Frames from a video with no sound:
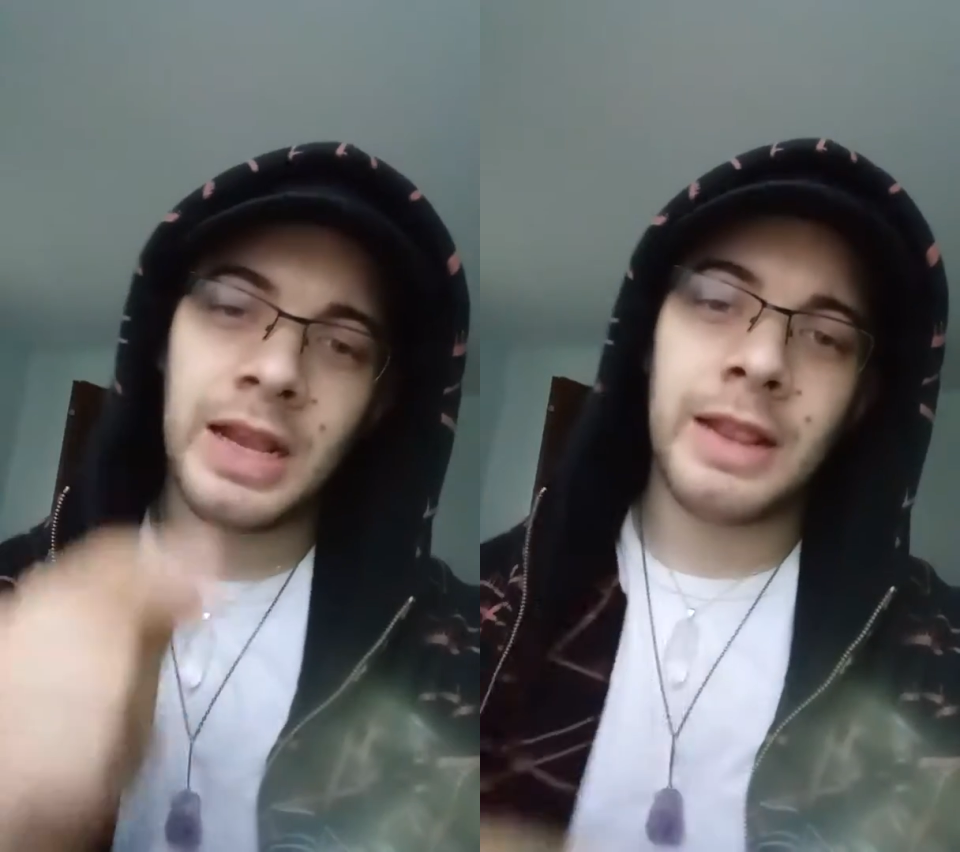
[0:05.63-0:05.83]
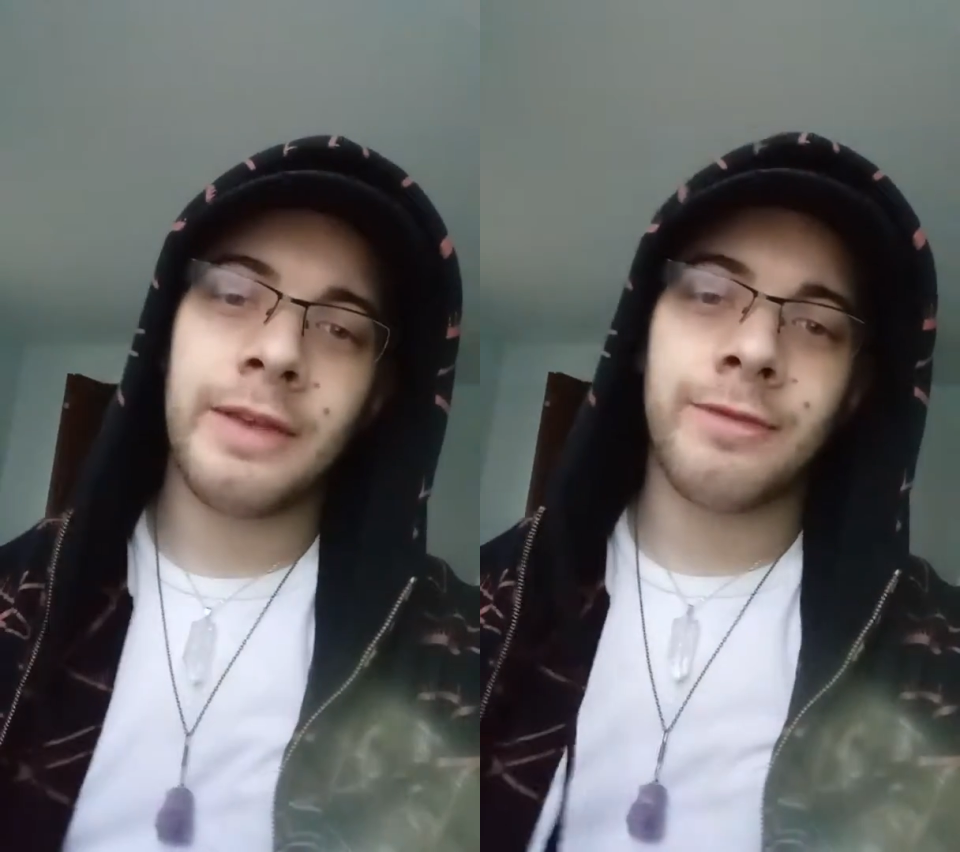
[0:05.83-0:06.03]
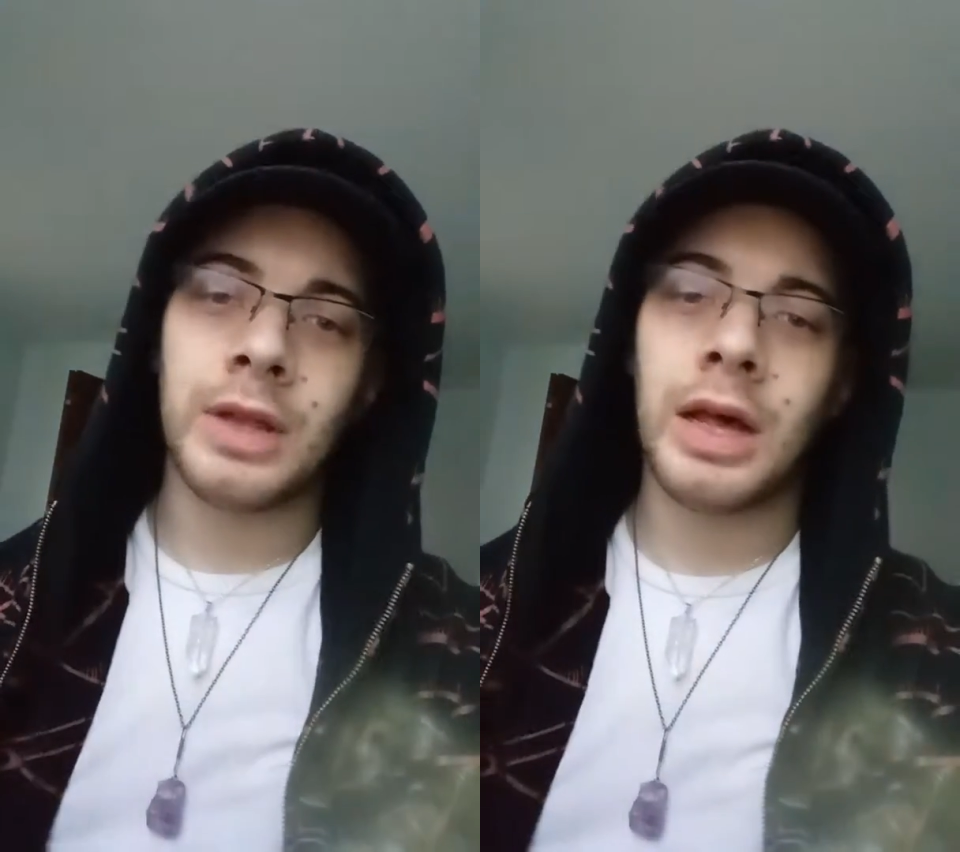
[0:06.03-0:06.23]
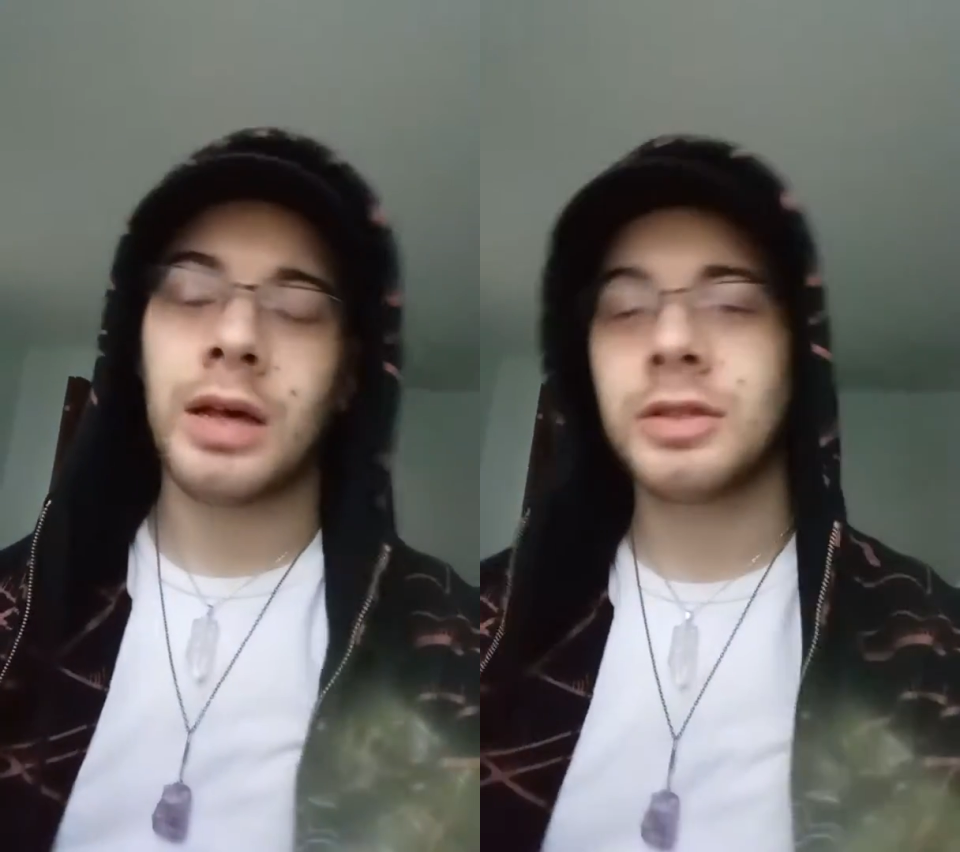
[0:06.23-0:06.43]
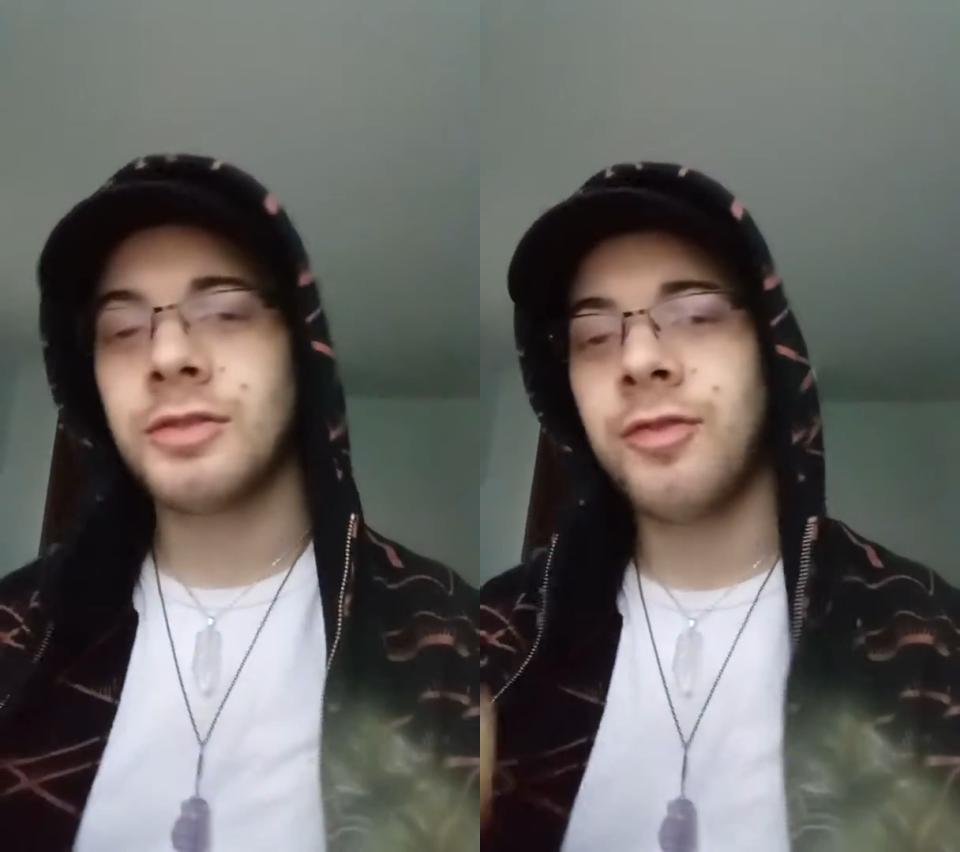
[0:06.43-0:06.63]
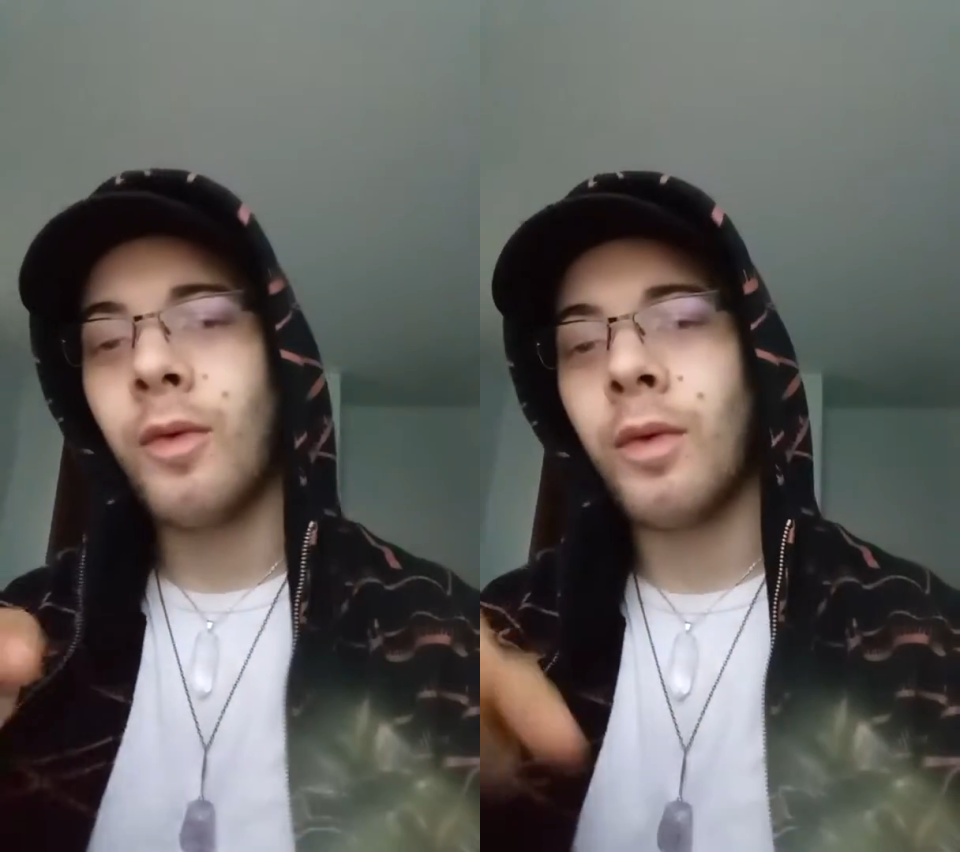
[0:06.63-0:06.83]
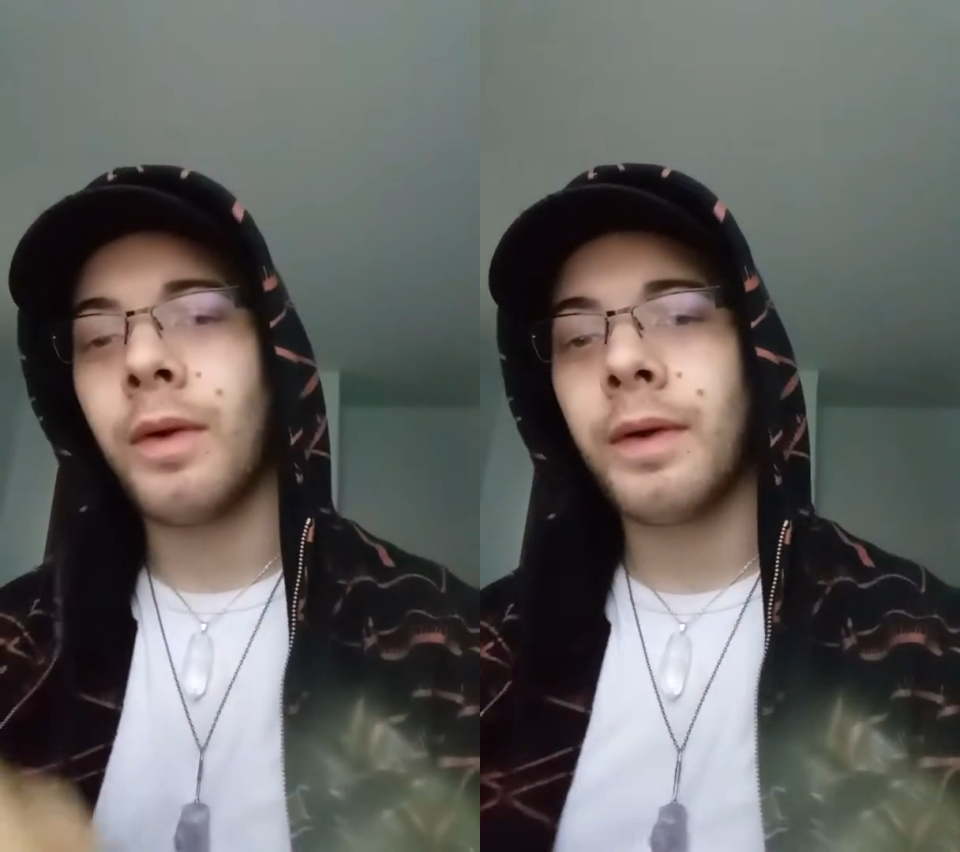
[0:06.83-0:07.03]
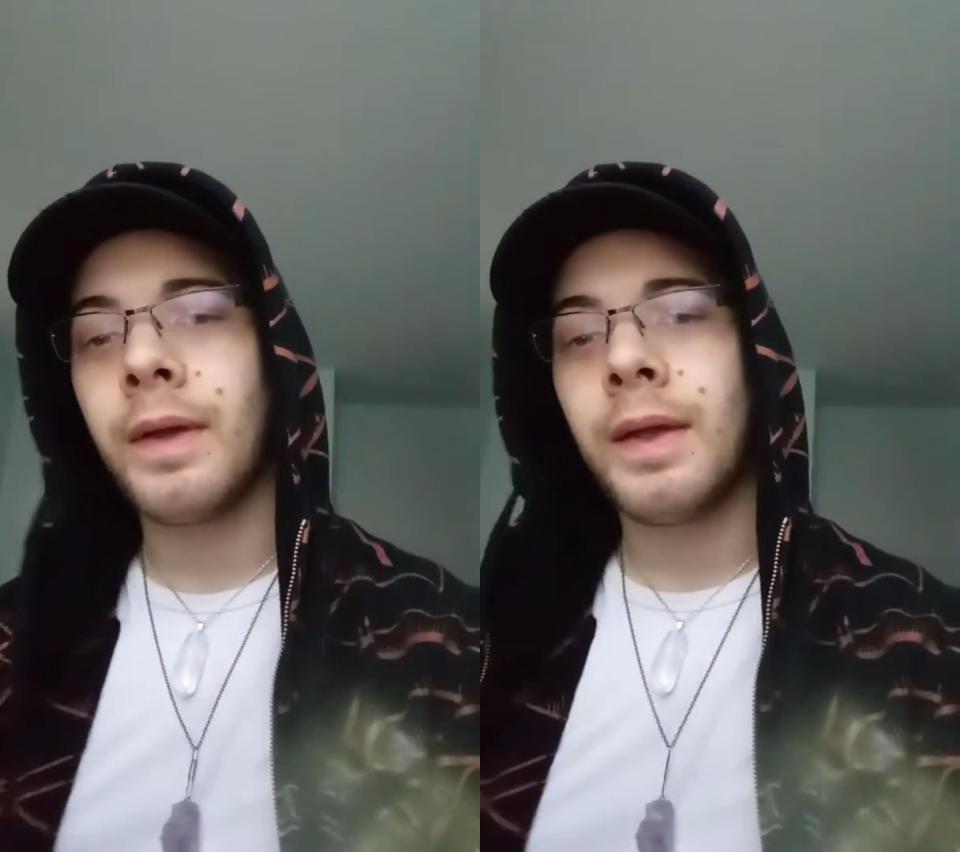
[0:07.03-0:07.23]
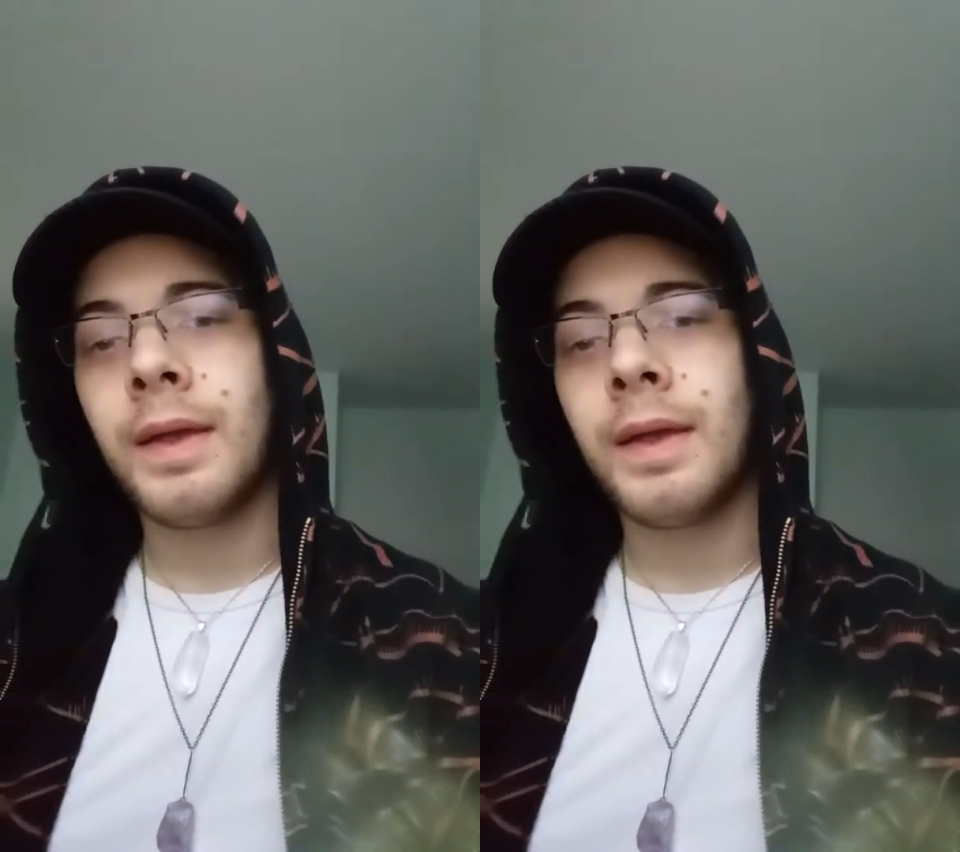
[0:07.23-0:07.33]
daily vlogs for